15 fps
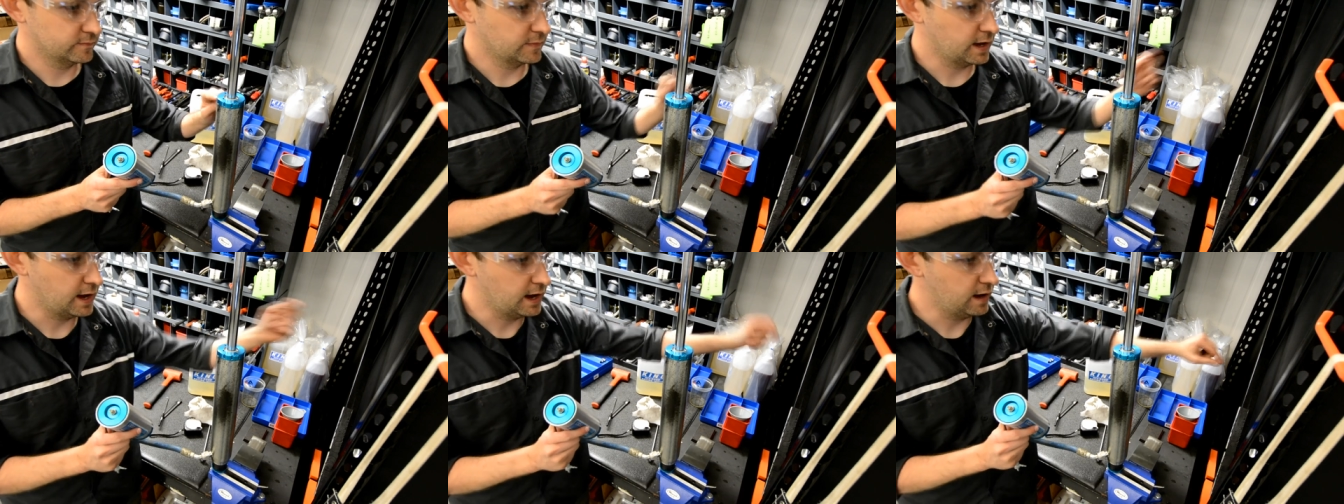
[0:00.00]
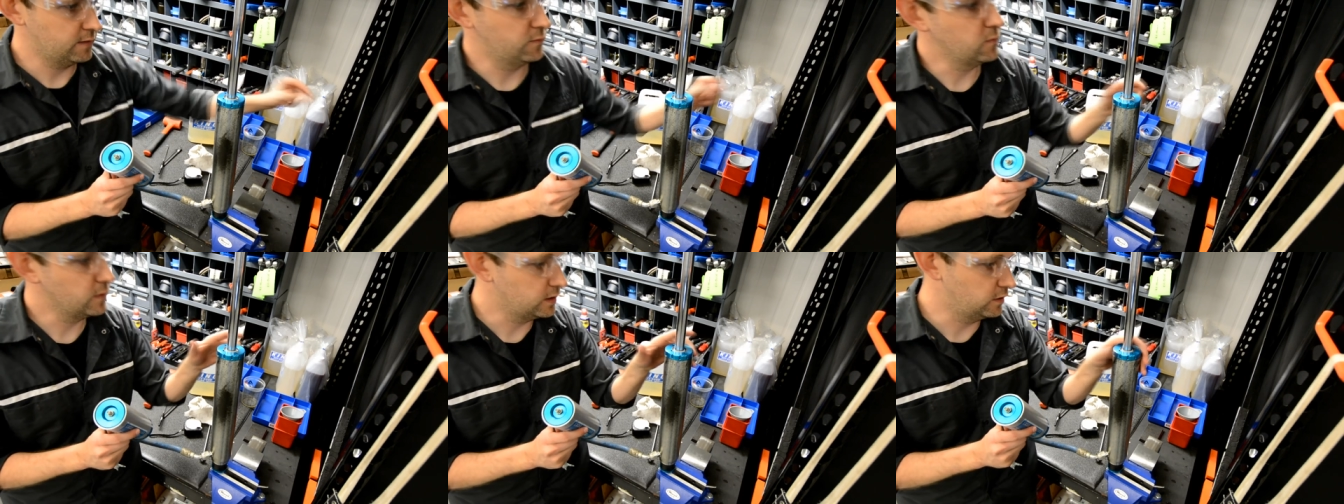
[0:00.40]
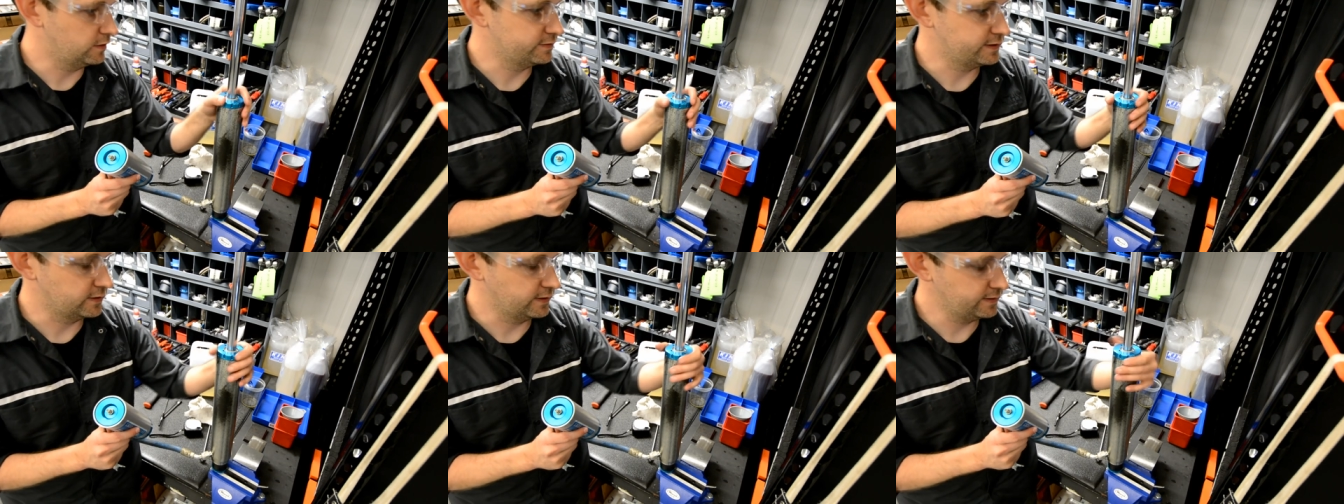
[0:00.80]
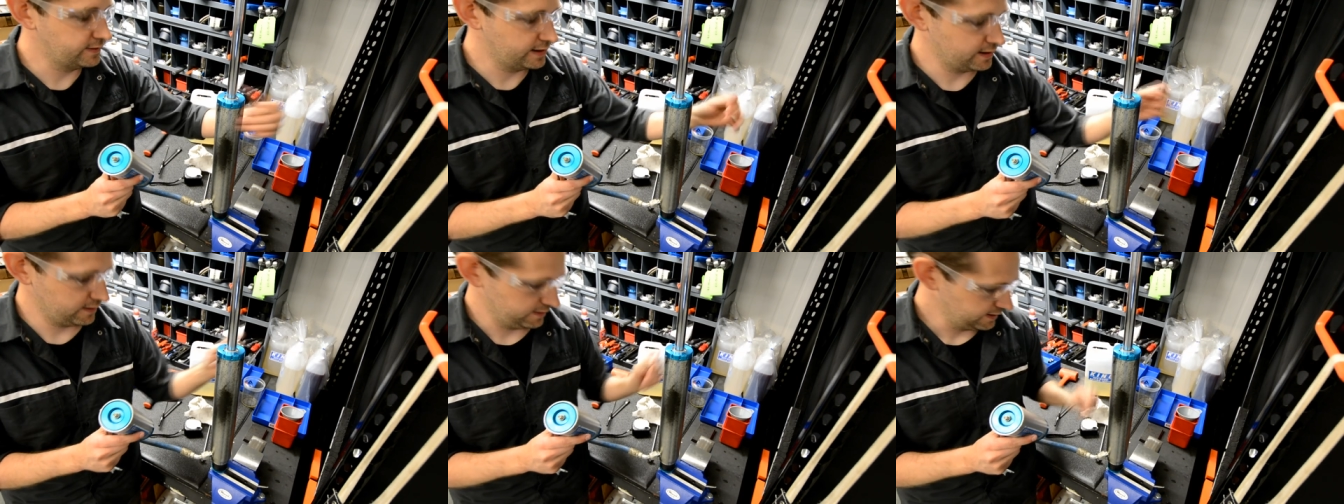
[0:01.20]
Uh, we know that they're in
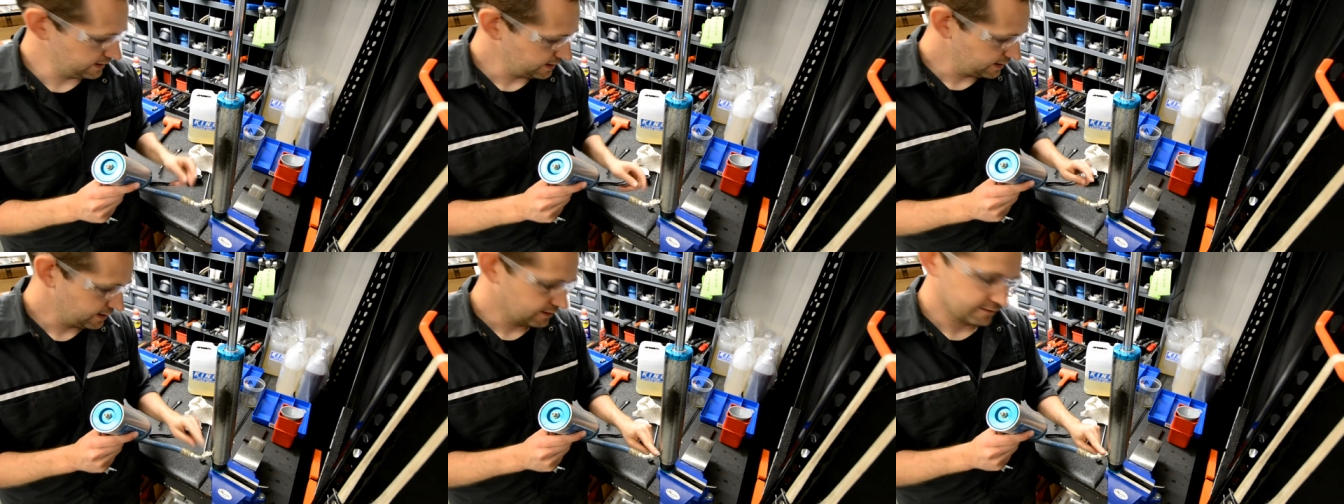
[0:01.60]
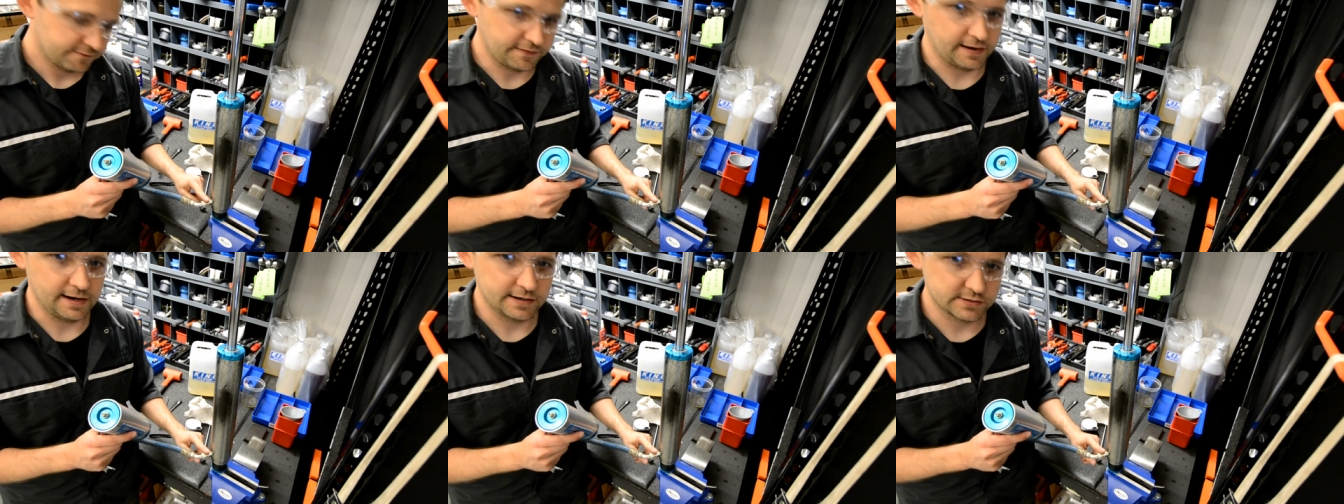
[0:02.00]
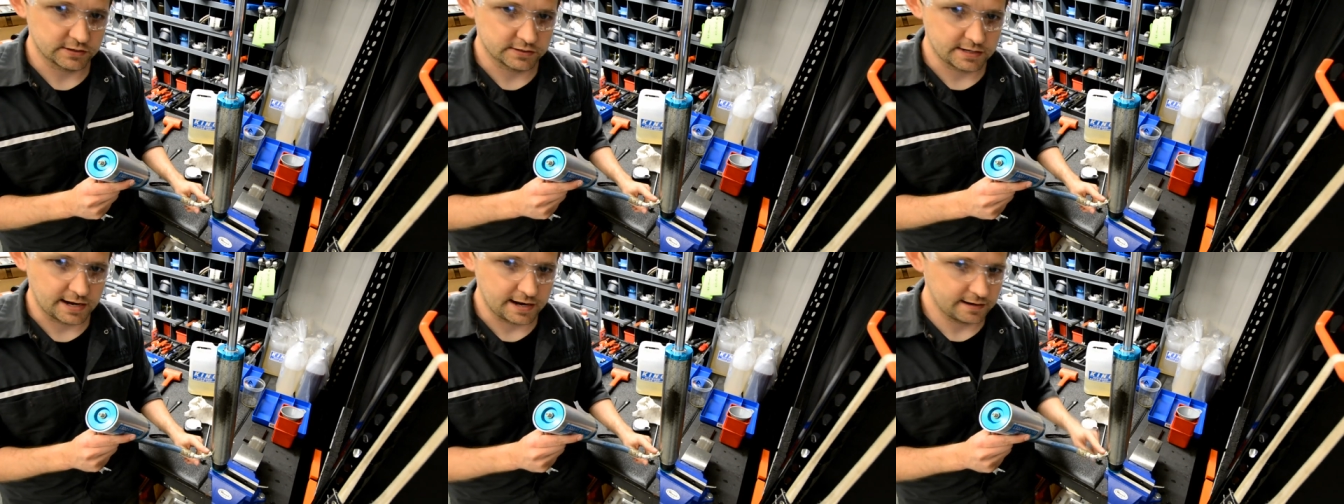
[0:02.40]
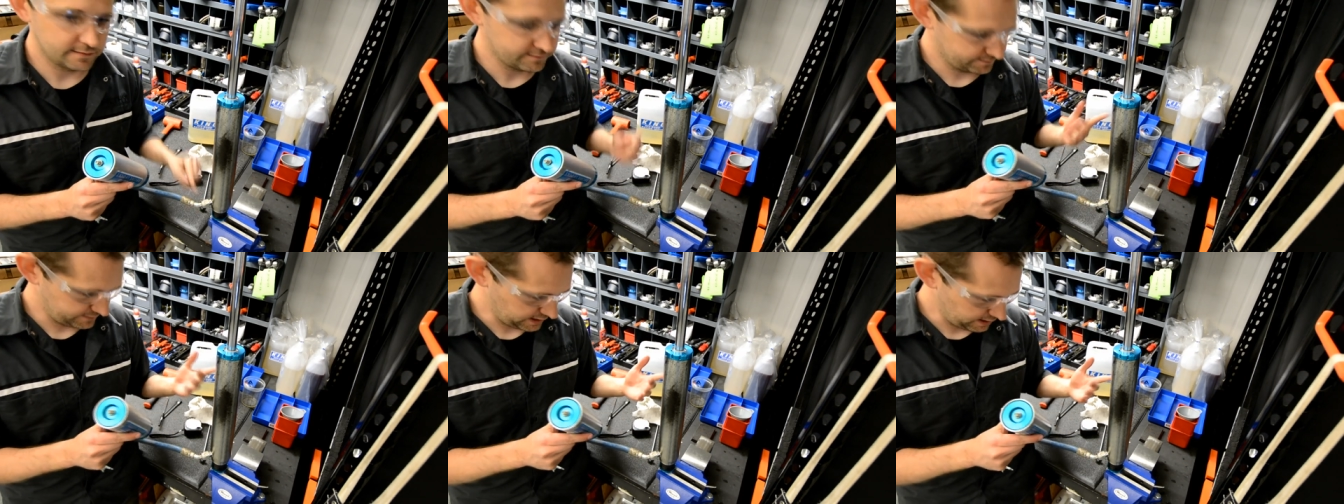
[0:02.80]
there. Fittings are tight.
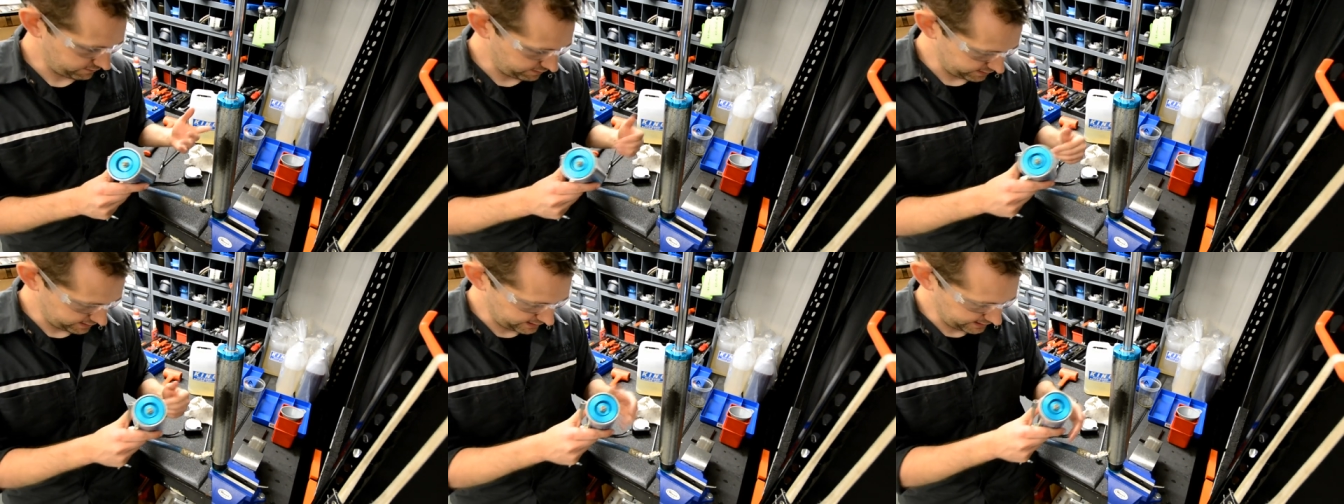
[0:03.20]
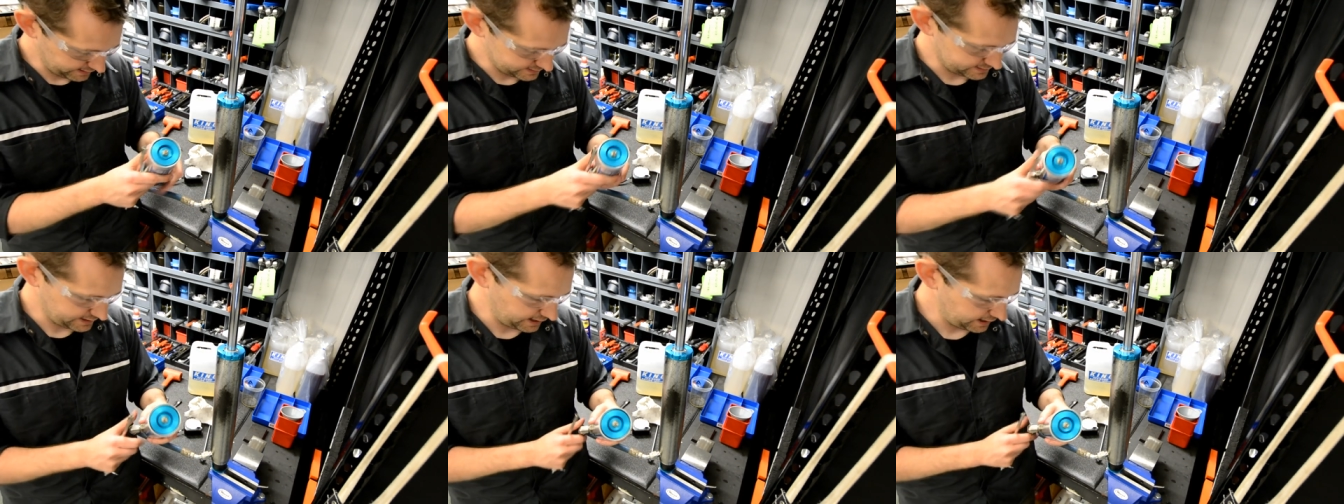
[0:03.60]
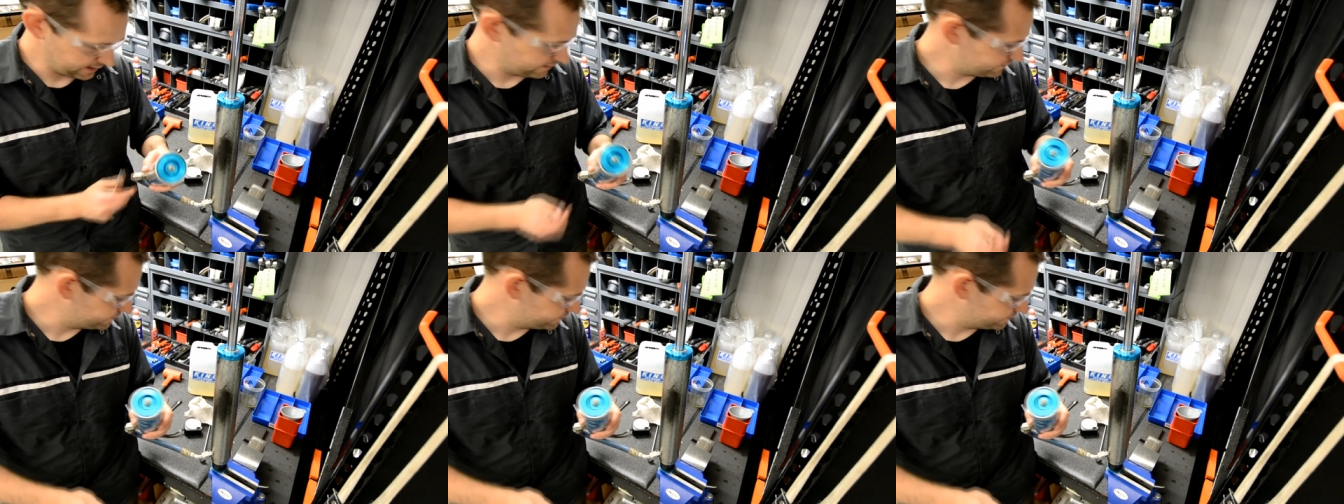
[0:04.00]
Everything is tight.